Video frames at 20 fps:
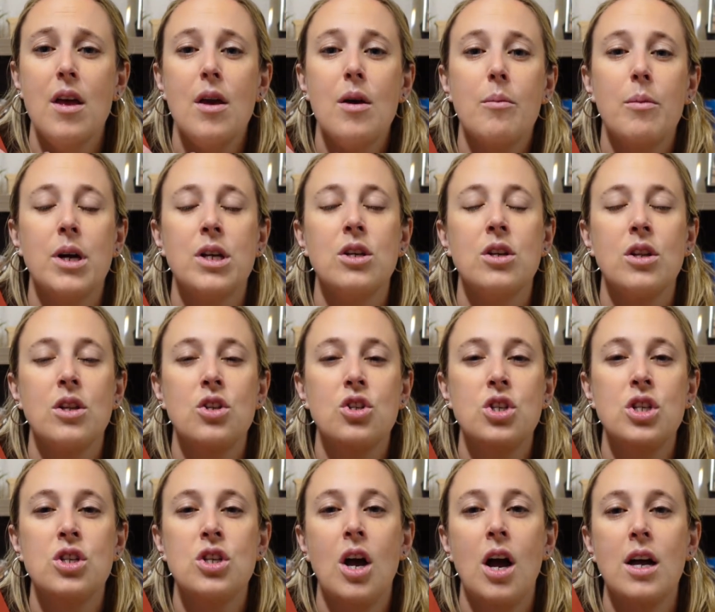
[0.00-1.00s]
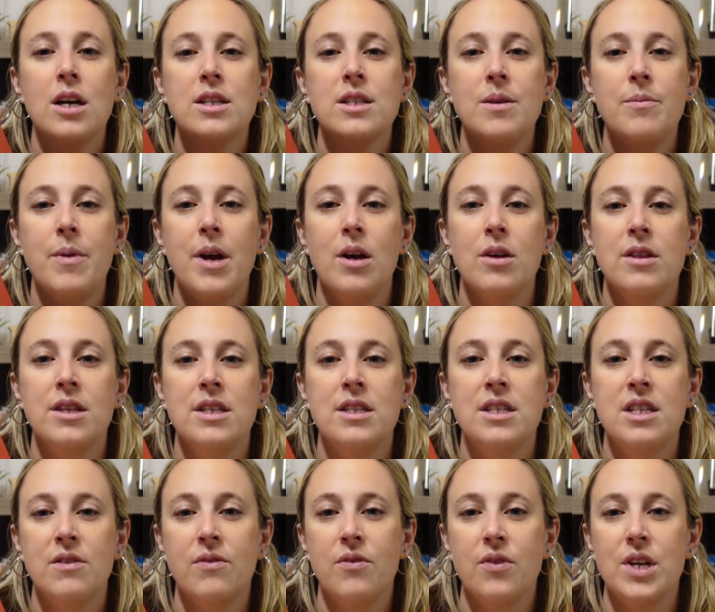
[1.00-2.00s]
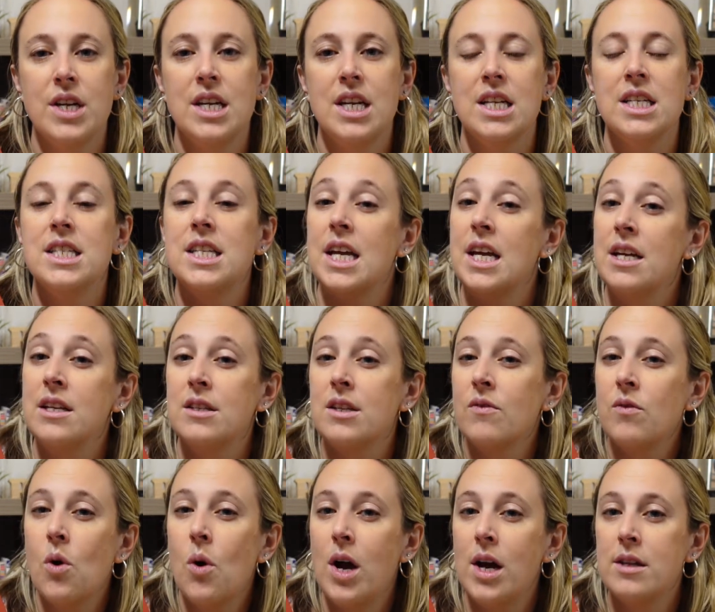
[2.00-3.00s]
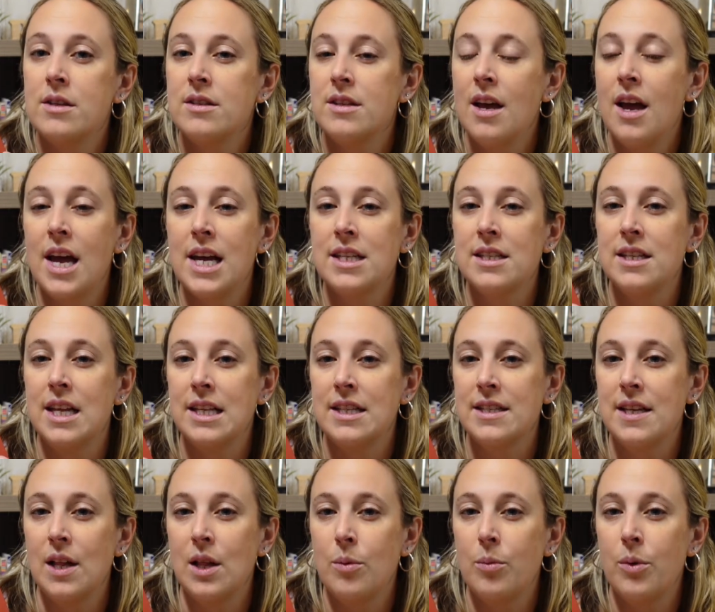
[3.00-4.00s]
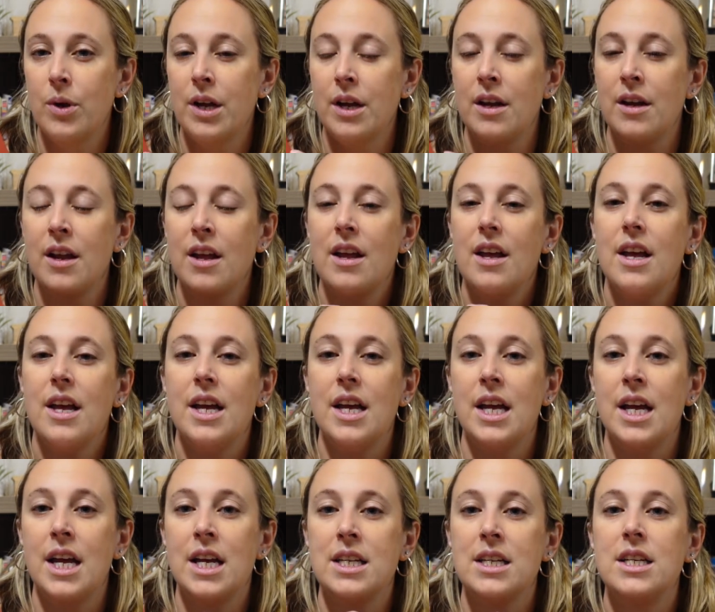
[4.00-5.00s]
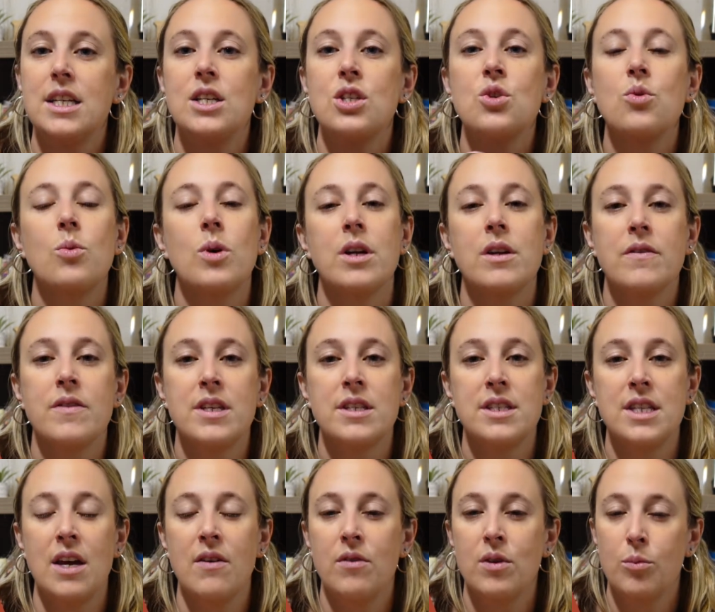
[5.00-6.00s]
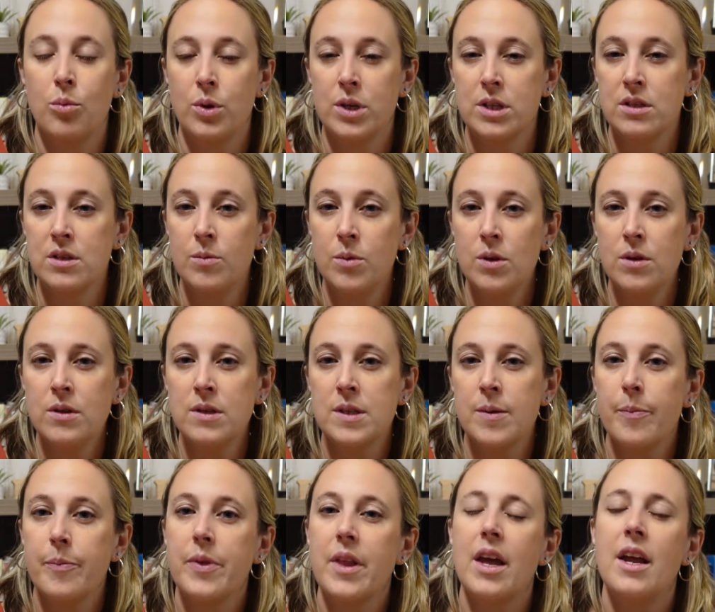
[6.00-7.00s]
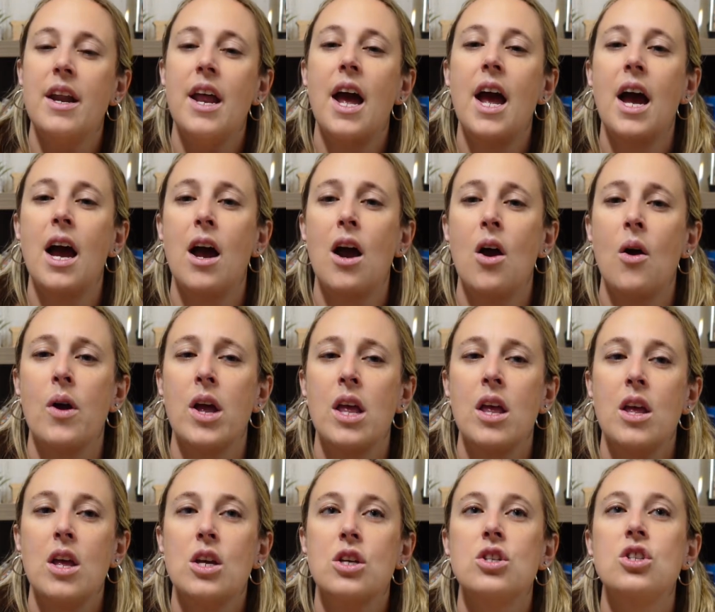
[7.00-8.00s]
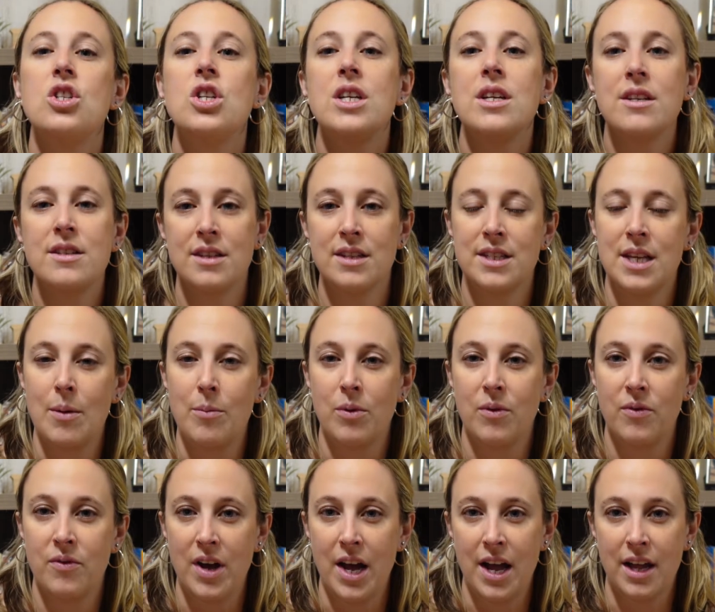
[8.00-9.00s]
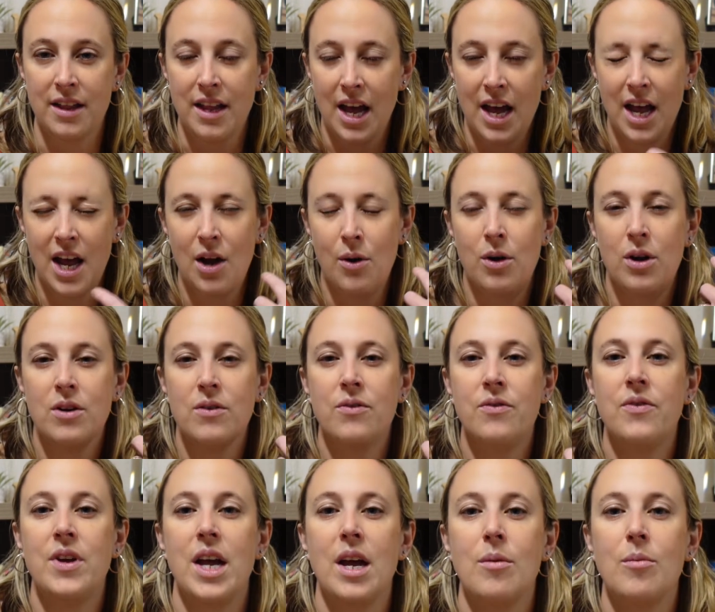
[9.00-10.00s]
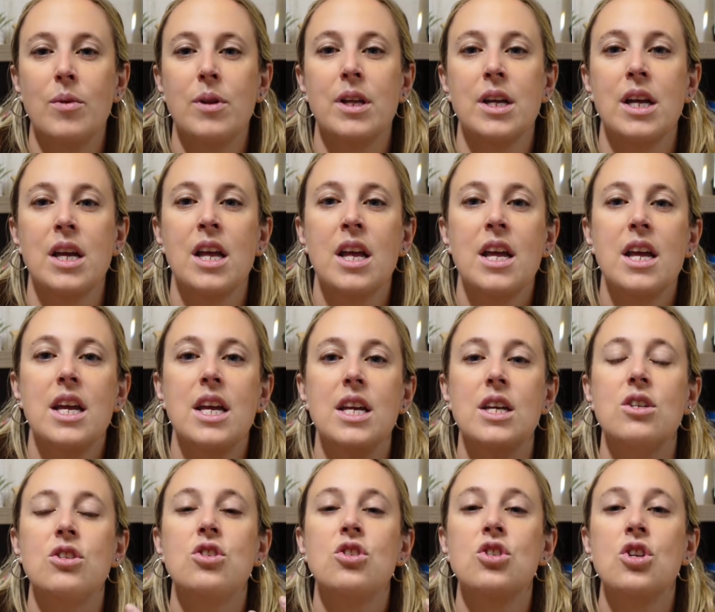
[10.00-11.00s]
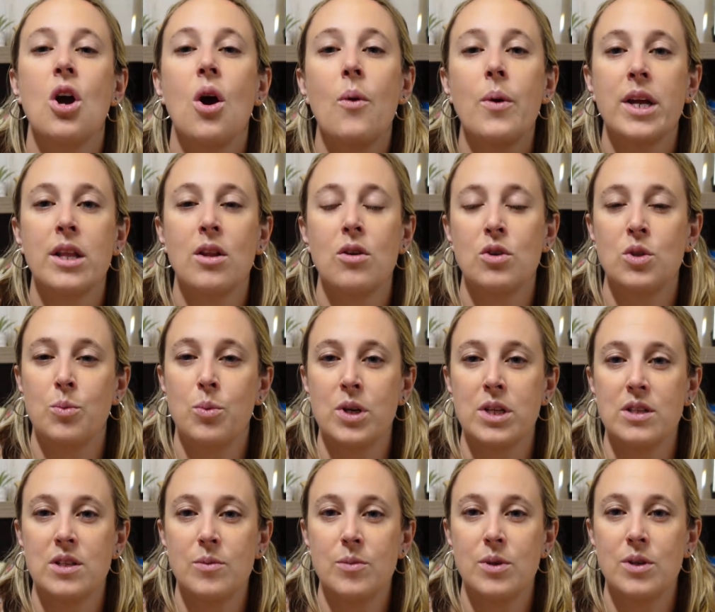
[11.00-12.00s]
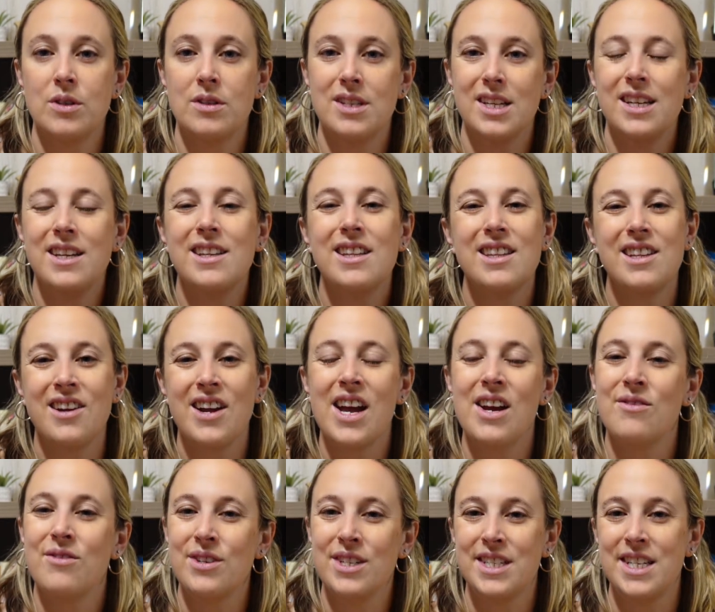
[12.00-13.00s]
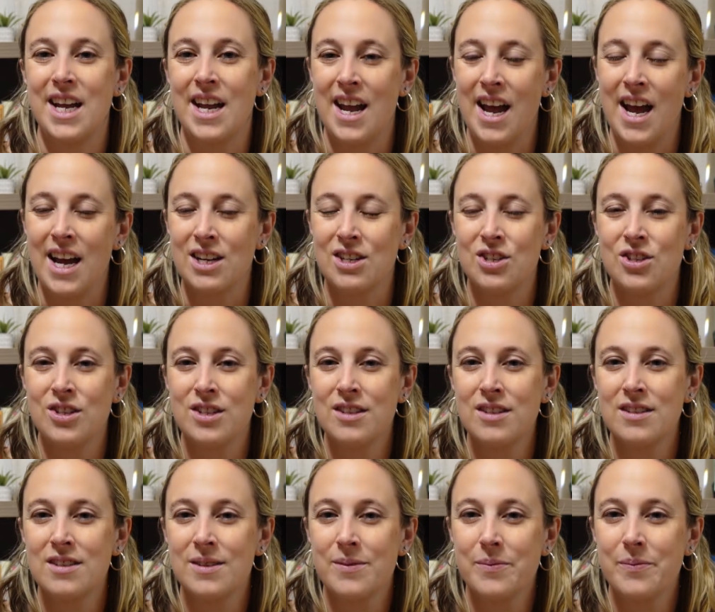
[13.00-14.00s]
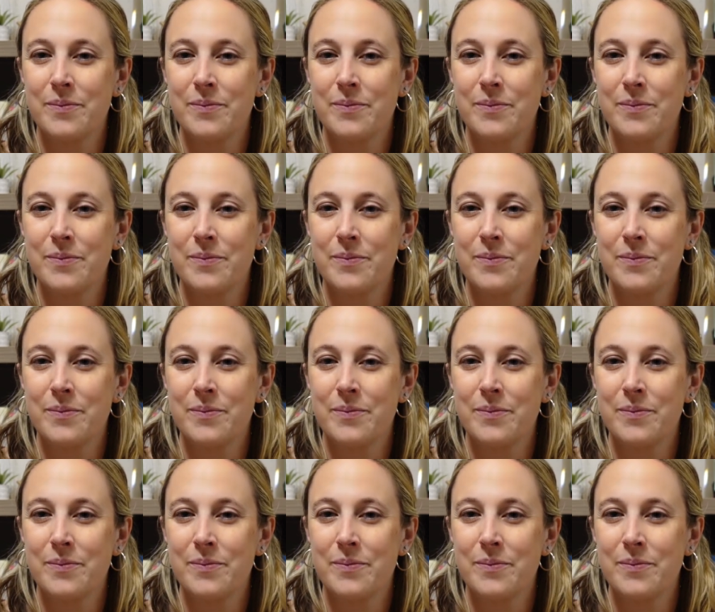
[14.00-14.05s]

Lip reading: But she talks about the different days of Kwanzaa as they celebrate and each one of the 7 principles and how she is exemplifying that, how her family is showing those principles in their everyday actions.